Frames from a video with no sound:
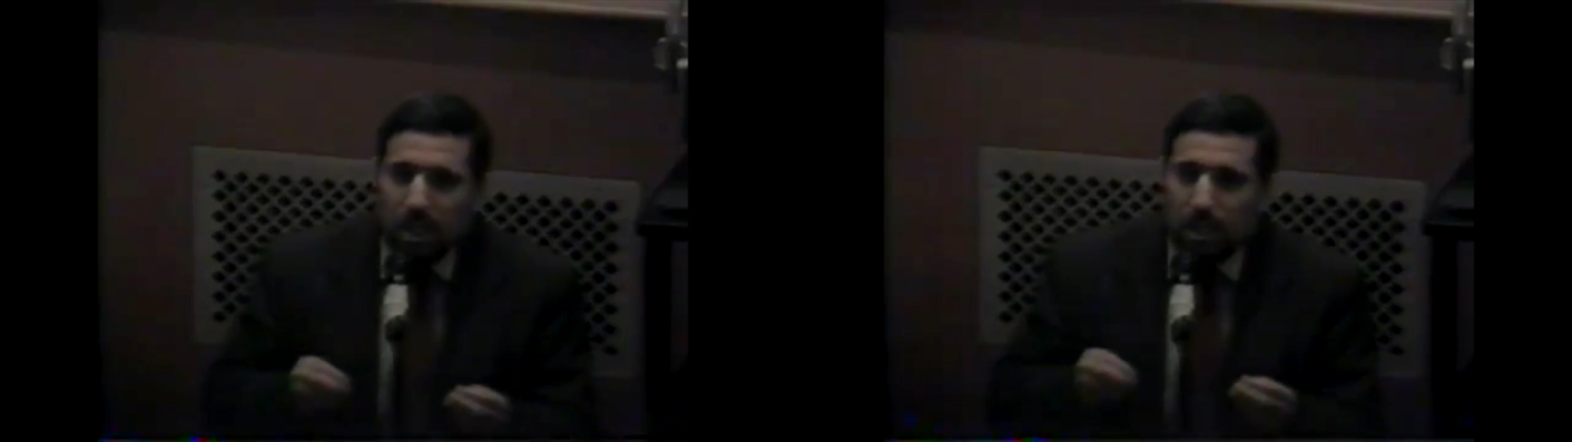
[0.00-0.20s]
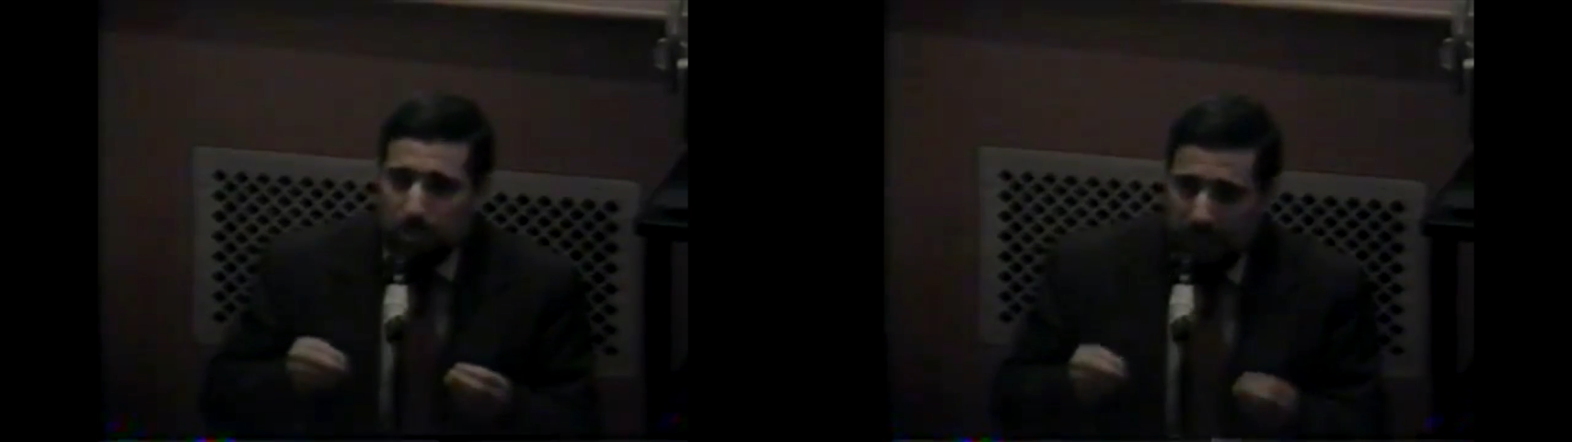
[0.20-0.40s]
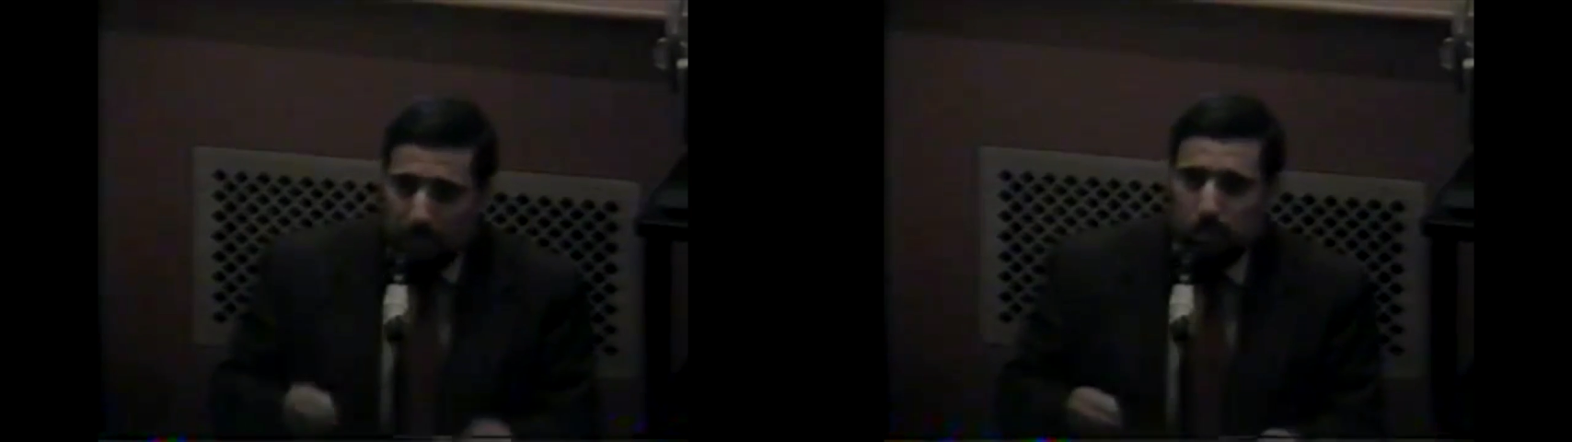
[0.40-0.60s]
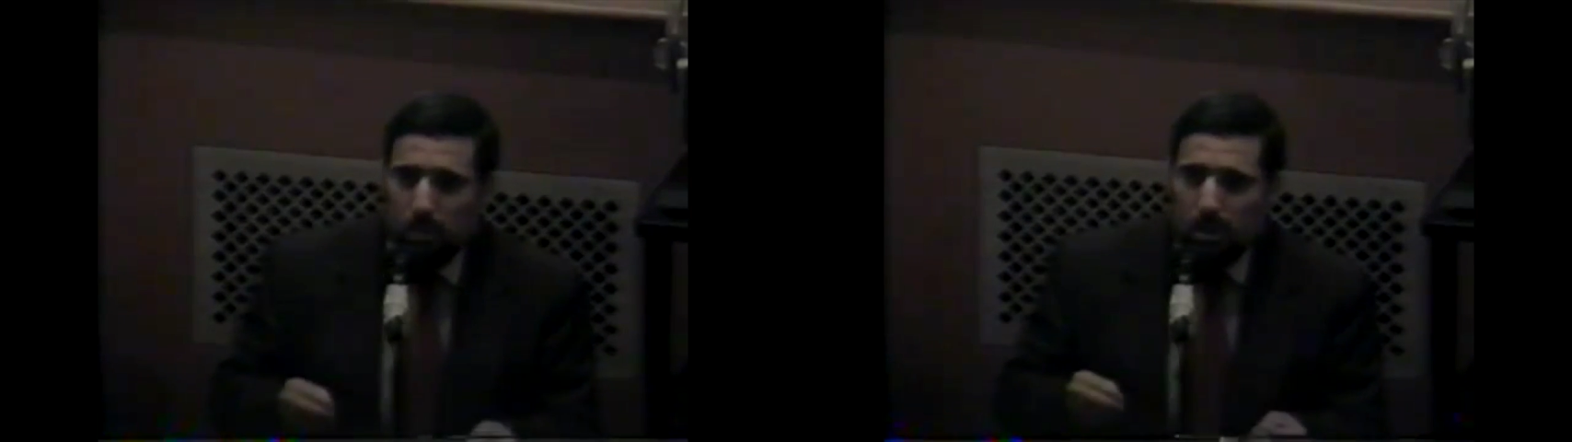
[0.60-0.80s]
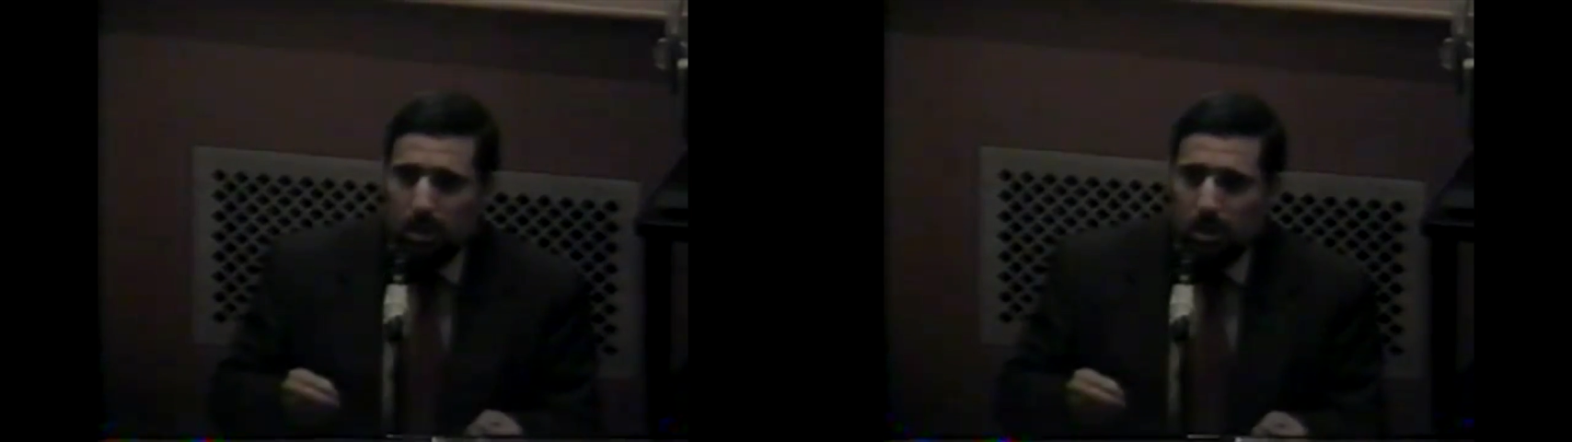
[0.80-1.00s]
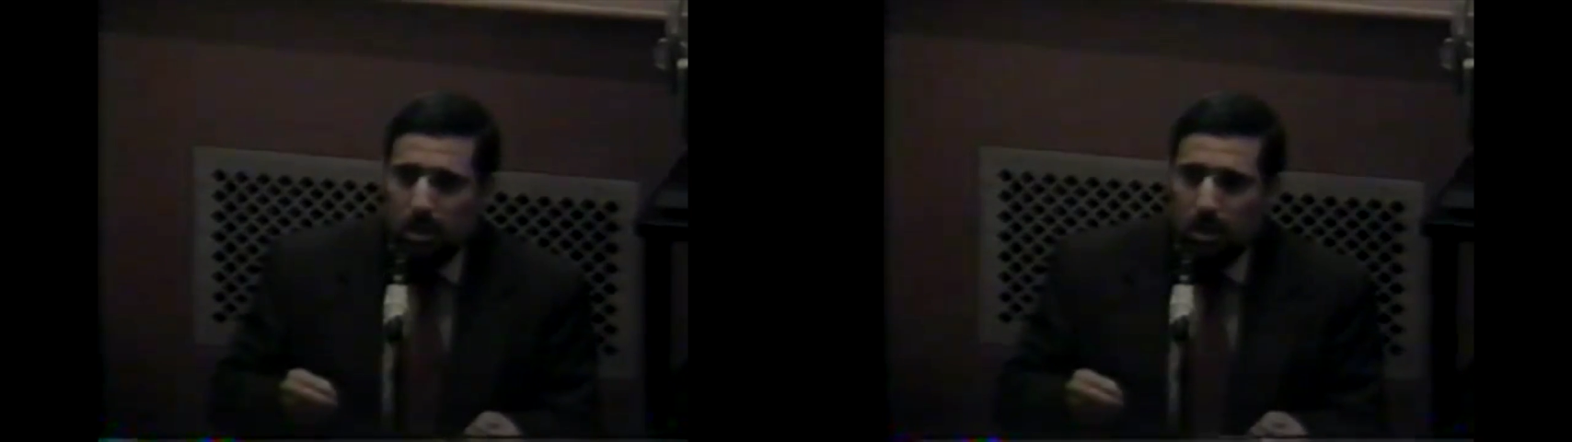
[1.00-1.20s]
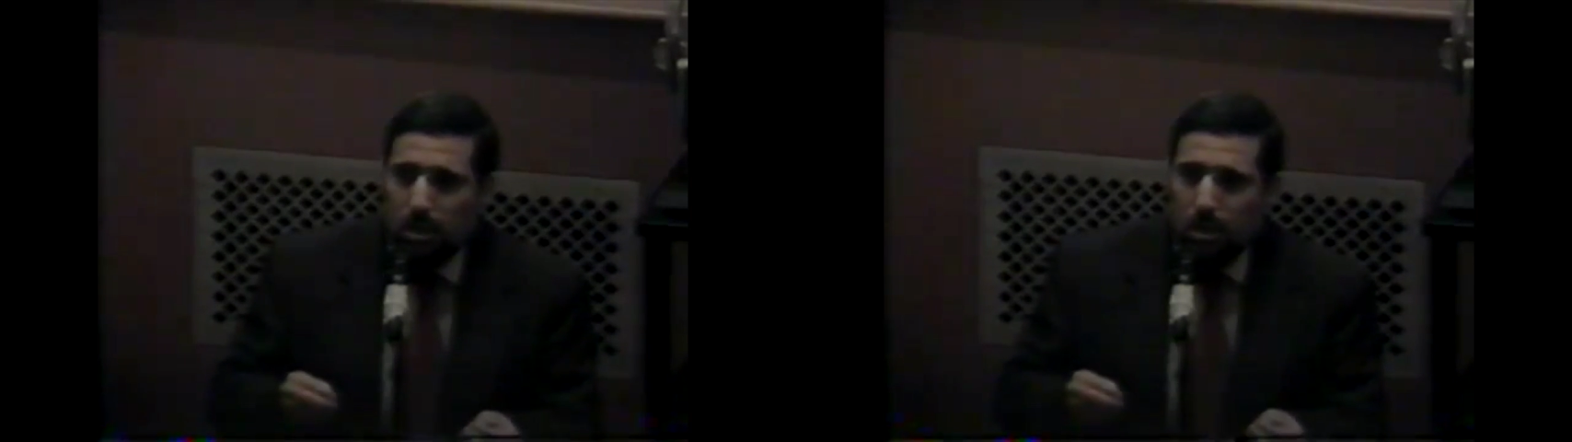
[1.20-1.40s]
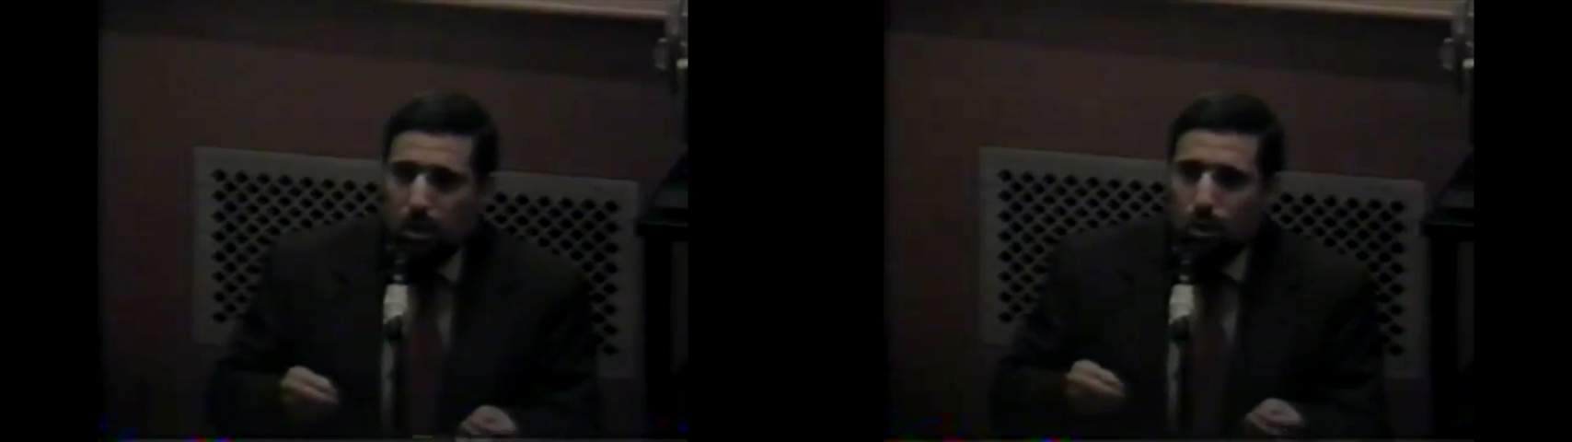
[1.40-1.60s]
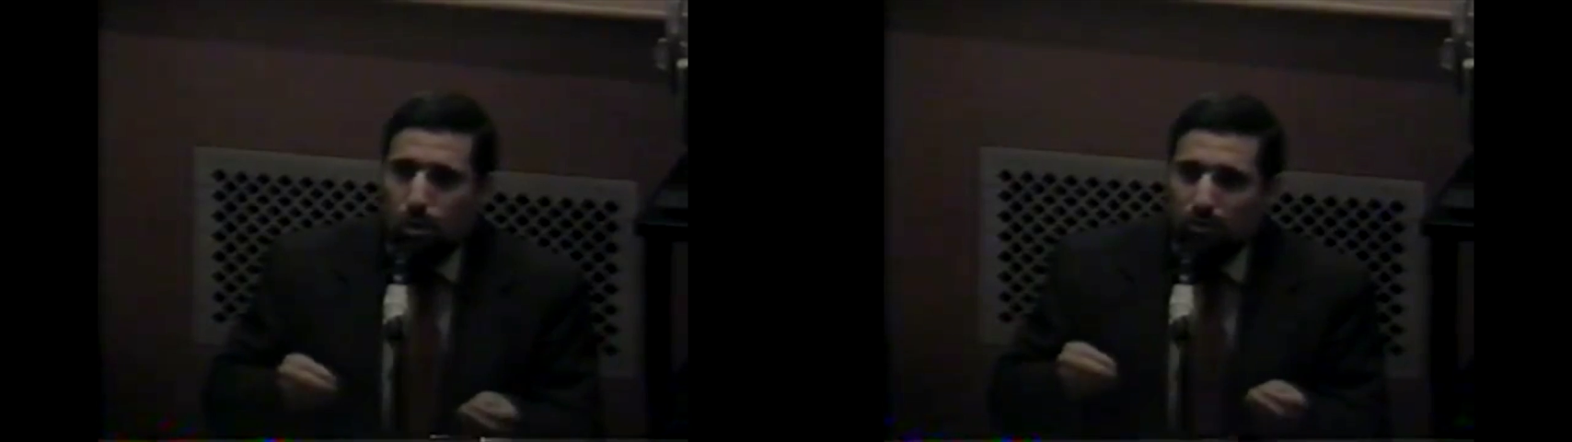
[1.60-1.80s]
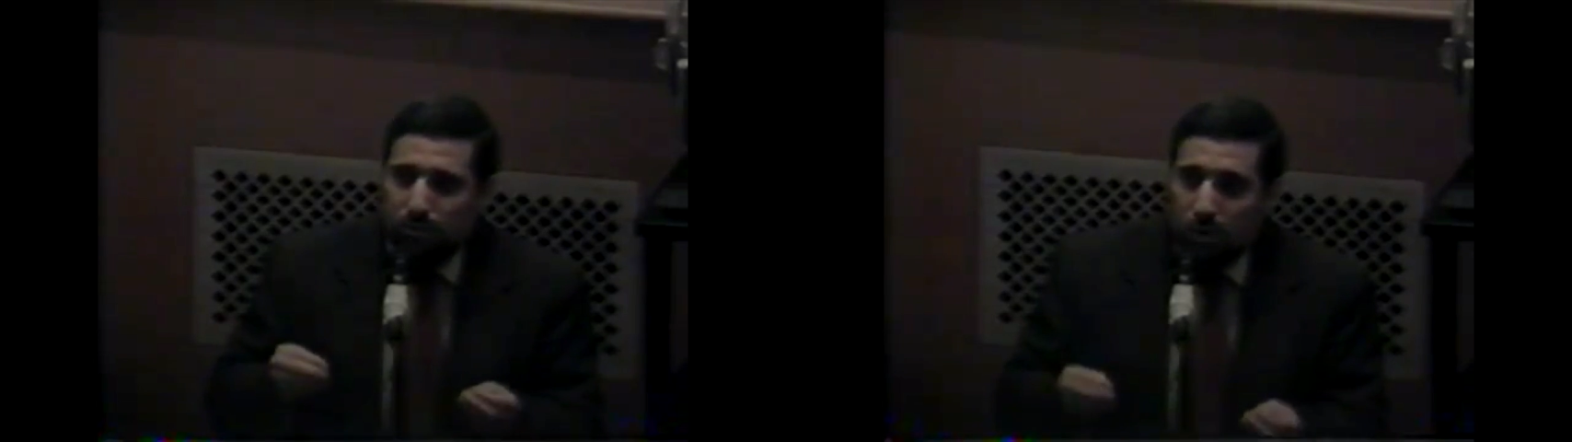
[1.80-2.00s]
that people who